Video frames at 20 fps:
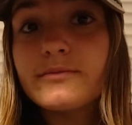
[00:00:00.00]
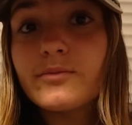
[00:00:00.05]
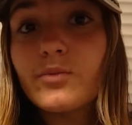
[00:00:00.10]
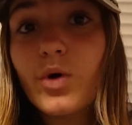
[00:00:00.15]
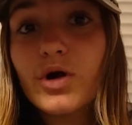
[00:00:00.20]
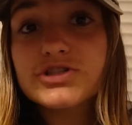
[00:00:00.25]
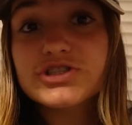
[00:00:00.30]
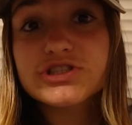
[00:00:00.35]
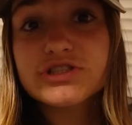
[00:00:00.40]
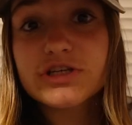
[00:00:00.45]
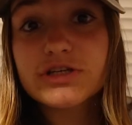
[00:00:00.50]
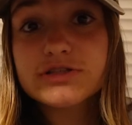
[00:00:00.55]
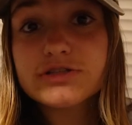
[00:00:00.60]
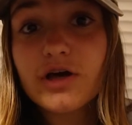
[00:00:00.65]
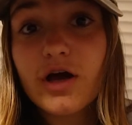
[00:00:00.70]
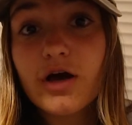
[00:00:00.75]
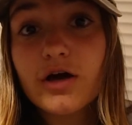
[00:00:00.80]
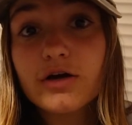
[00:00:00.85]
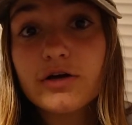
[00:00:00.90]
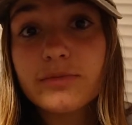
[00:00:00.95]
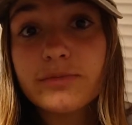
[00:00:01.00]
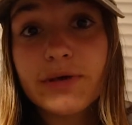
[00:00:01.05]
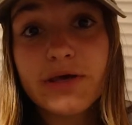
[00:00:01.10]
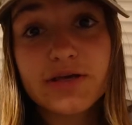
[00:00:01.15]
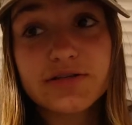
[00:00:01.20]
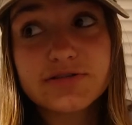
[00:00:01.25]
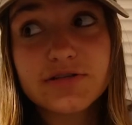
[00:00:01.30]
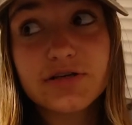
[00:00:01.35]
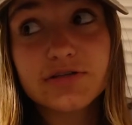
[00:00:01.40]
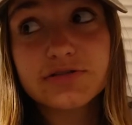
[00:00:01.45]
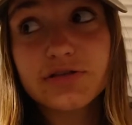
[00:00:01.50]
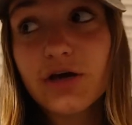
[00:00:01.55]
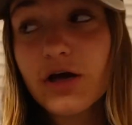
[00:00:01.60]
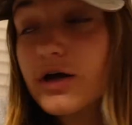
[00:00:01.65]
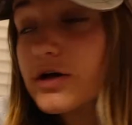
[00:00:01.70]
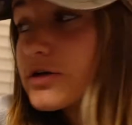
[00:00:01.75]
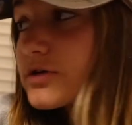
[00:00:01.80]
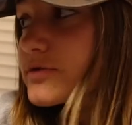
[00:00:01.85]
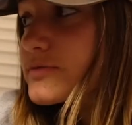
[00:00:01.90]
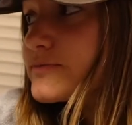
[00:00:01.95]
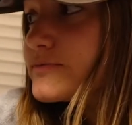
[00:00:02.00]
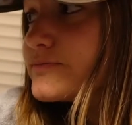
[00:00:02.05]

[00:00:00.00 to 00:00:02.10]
watch TikTok, make a TikTok,